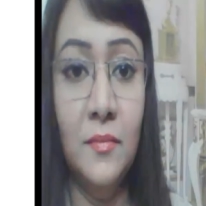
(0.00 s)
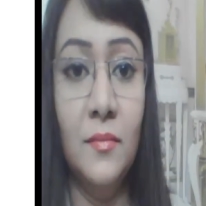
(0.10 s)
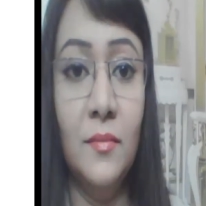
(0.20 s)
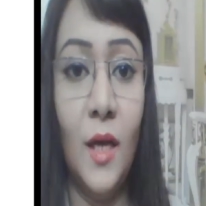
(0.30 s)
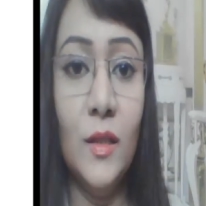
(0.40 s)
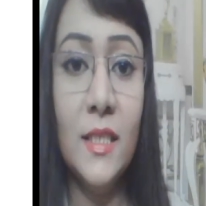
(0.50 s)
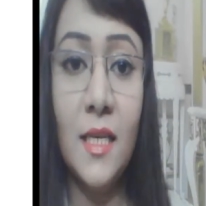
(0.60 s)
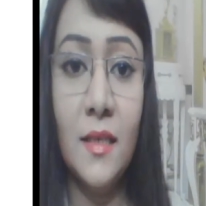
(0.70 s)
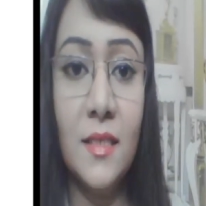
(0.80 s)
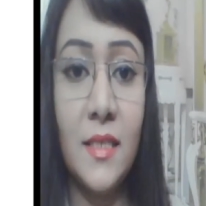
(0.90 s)
Now let's
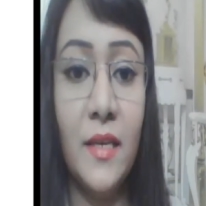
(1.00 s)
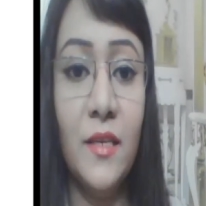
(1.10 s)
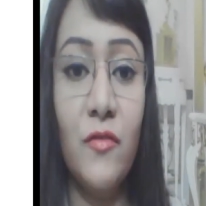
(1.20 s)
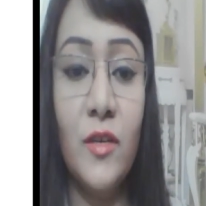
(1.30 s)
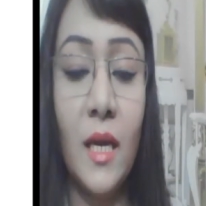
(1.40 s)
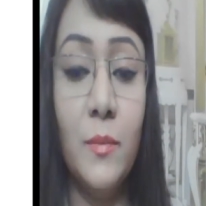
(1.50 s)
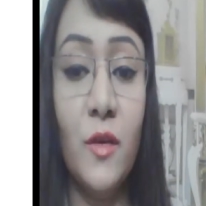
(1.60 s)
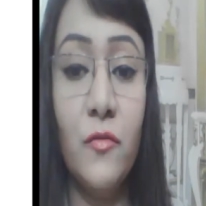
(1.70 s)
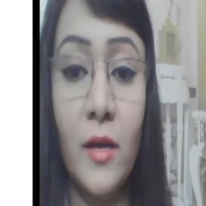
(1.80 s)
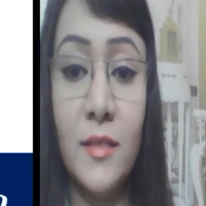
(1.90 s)
understand different types
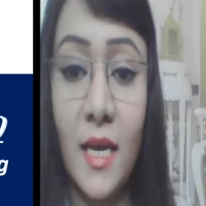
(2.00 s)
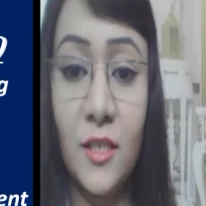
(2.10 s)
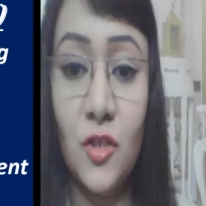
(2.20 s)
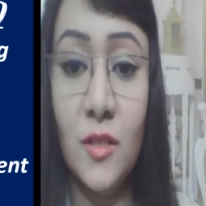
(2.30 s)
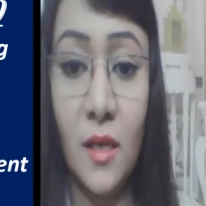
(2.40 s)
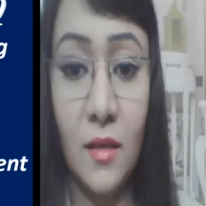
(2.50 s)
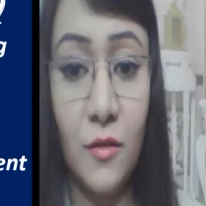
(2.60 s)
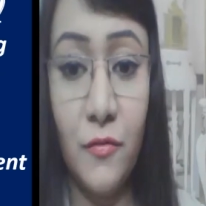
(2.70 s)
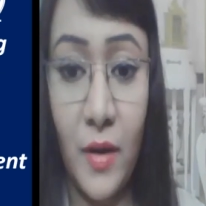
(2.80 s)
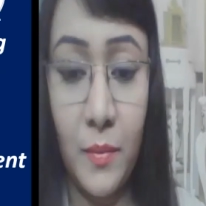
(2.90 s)
of transactions under
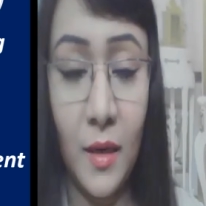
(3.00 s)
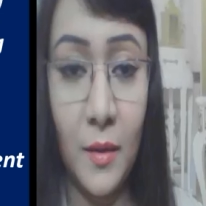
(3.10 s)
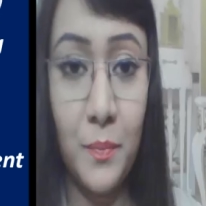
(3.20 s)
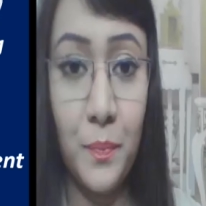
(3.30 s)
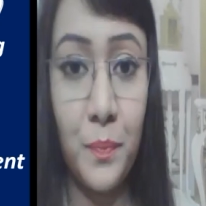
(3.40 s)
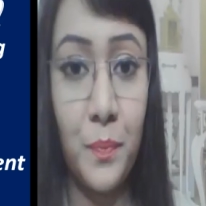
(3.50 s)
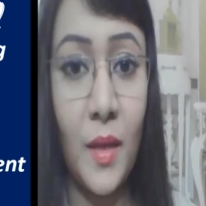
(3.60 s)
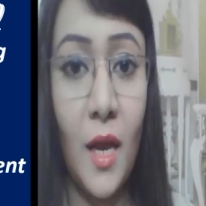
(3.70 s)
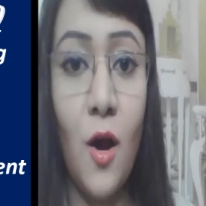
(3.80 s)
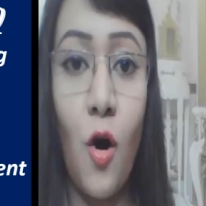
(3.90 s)
FEMA.
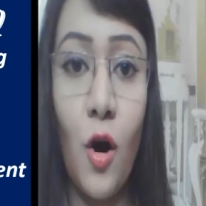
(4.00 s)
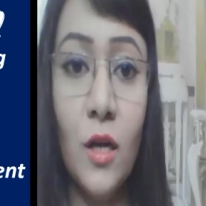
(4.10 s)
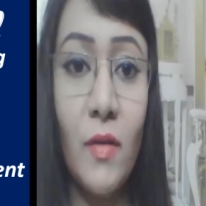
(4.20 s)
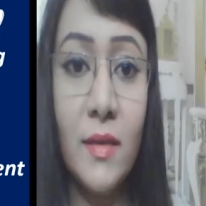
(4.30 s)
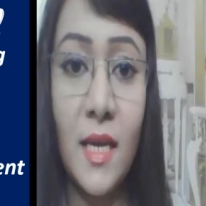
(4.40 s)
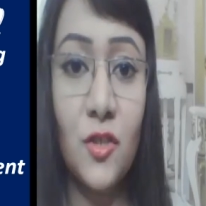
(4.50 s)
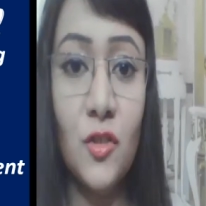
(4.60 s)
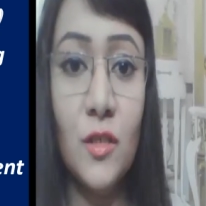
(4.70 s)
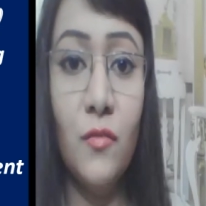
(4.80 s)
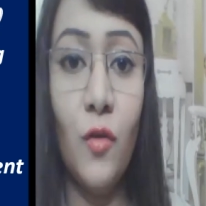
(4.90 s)
All transactions
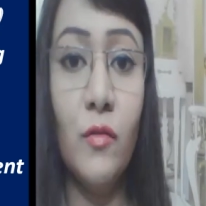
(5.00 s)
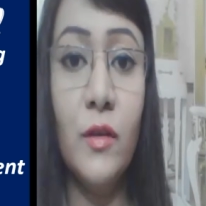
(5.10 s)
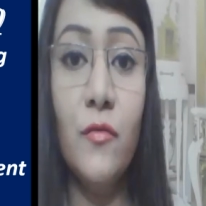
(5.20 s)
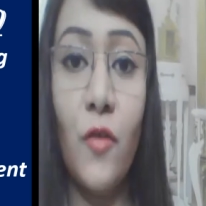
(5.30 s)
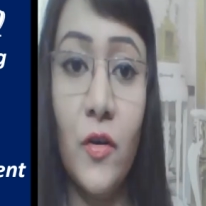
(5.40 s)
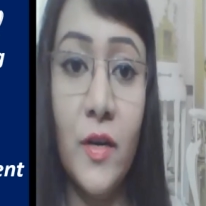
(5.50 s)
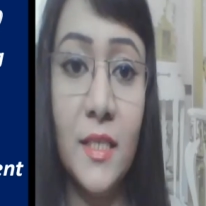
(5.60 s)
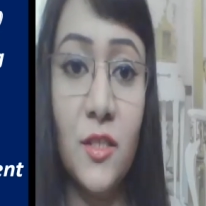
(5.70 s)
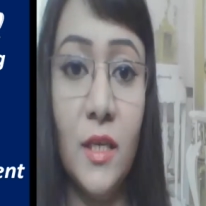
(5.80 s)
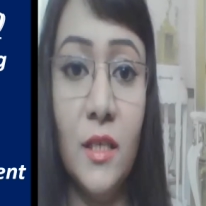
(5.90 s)
involving foreign
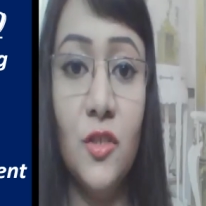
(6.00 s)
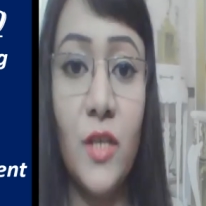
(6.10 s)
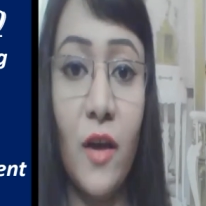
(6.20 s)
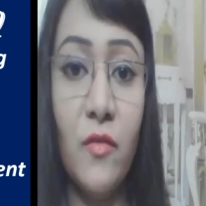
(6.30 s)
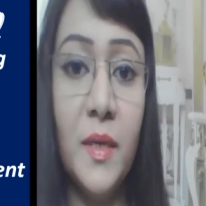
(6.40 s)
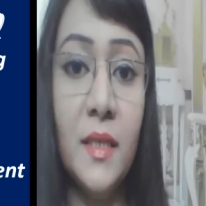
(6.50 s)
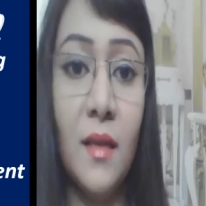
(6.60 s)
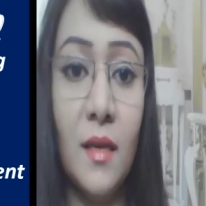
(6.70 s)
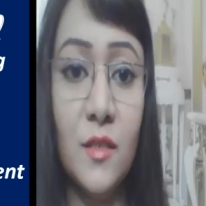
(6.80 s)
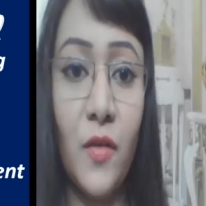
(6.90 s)
exchange have been
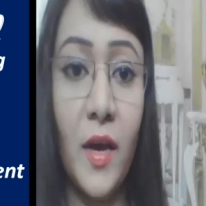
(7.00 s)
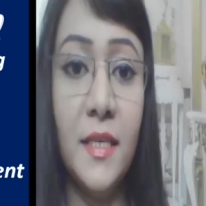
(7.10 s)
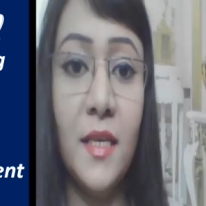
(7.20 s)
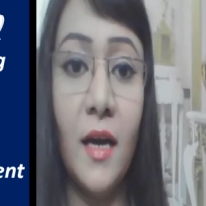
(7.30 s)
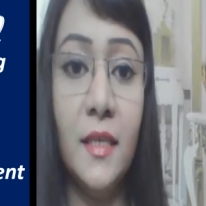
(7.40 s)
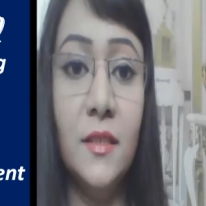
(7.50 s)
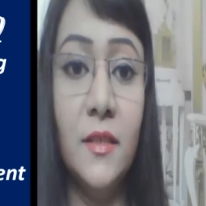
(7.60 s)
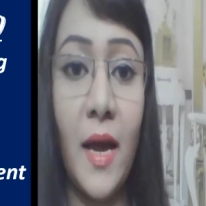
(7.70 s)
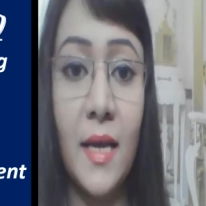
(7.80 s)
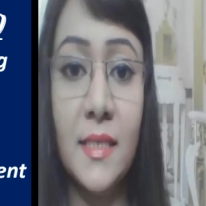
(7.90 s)
classified either
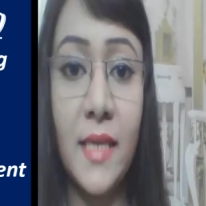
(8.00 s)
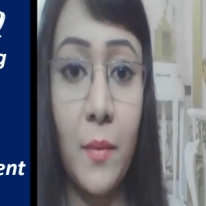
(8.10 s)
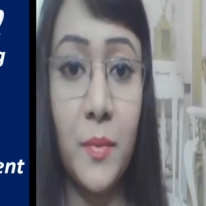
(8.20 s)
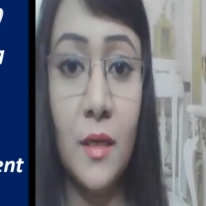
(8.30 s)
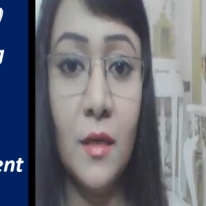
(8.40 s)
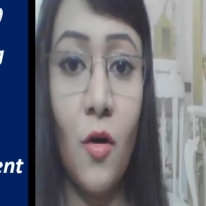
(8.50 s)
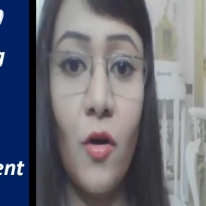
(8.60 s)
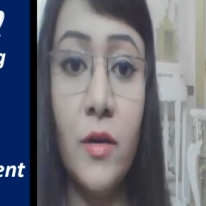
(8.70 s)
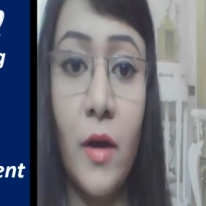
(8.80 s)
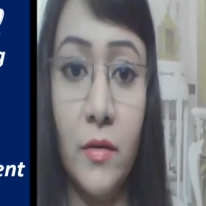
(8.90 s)
as capital
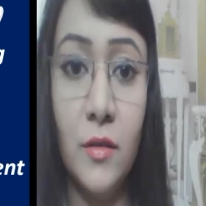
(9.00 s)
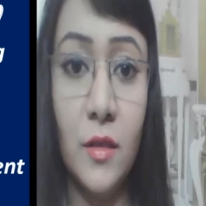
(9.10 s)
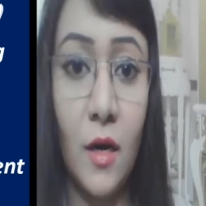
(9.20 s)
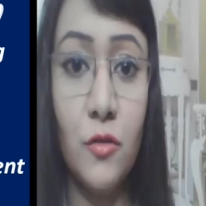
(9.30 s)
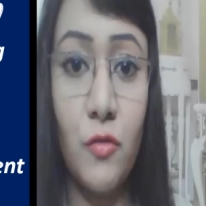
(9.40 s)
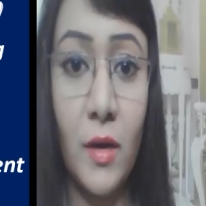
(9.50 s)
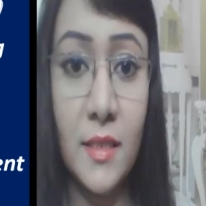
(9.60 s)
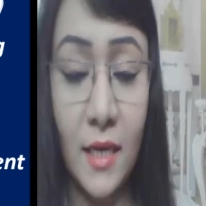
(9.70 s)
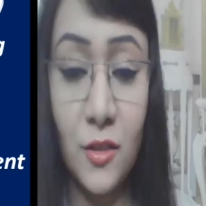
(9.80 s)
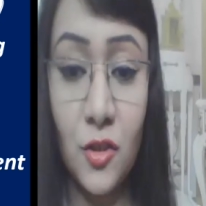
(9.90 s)
or current account
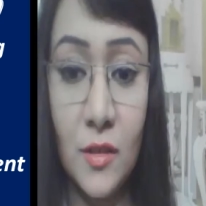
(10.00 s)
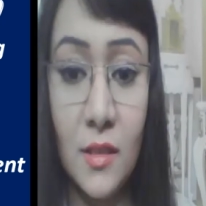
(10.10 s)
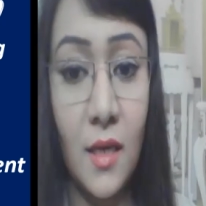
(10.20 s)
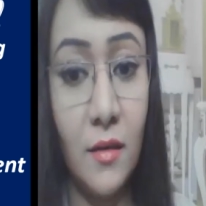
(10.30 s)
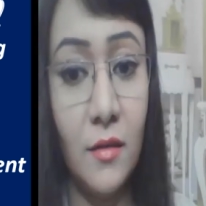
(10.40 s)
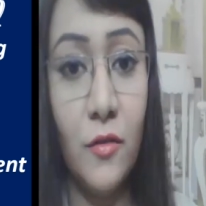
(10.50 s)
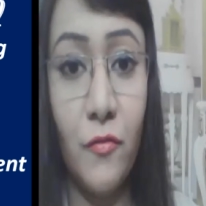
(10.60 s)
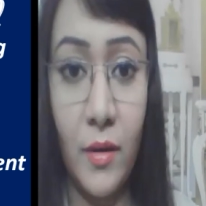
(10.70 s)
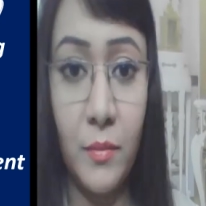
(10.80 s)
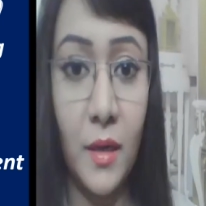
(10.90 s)
transactions under
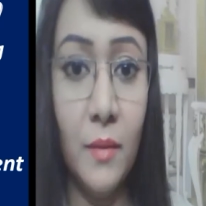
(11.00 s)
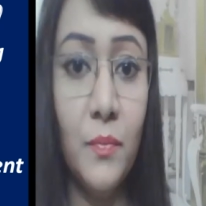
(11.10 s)
FEMA.